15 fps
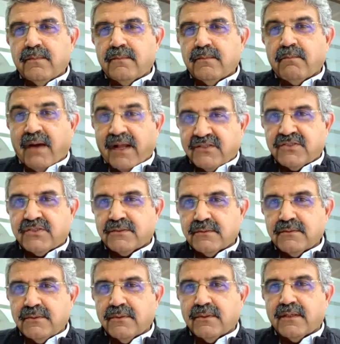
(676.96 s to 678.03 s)
much.
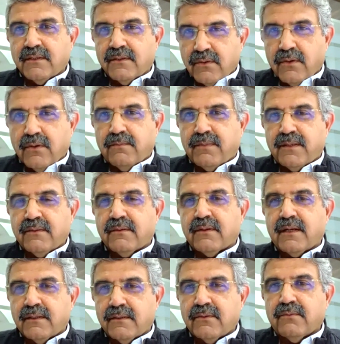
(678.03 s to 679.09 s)
You can grow, but you
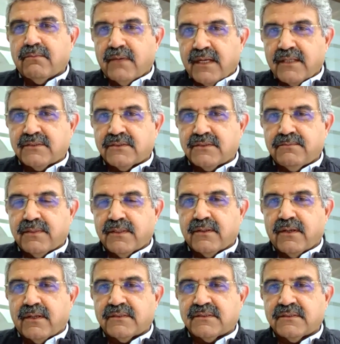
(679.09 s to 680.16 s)
can't grow much
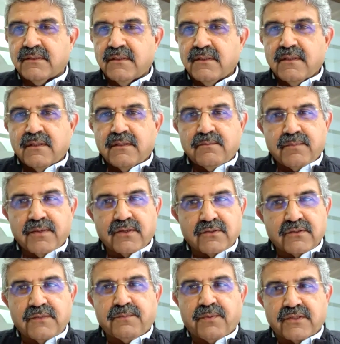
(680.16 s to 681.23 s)
because
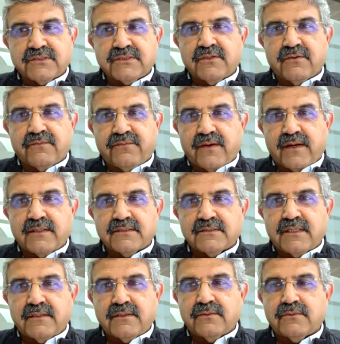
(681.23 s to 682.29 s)
of the paucity of funds,
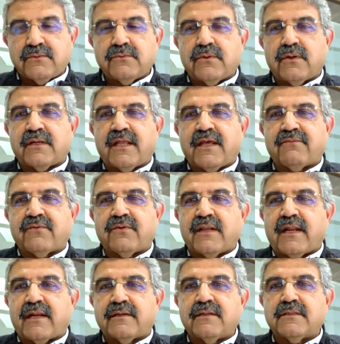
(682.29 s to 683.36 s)
and you do not have
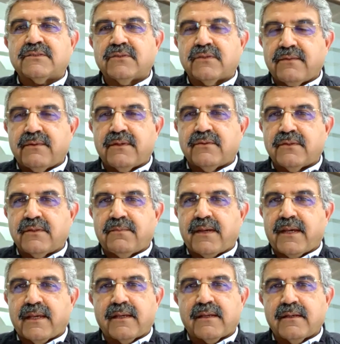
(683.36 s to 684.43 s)
collaterals to give it to the
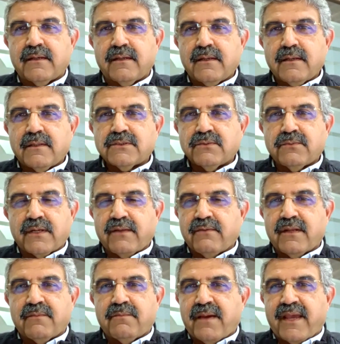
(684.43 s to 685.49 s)
bank. So
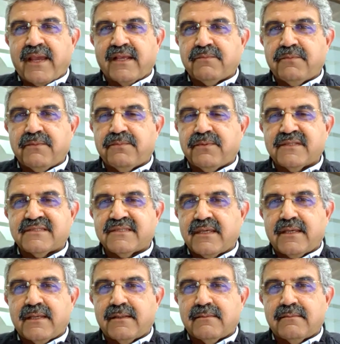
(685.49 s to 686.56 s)
whatever bank people
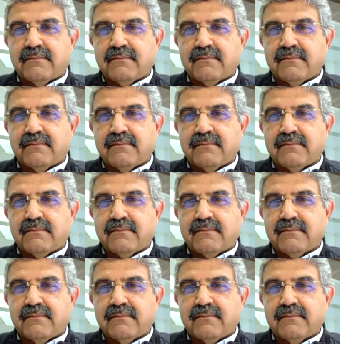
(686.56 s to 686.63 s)
say,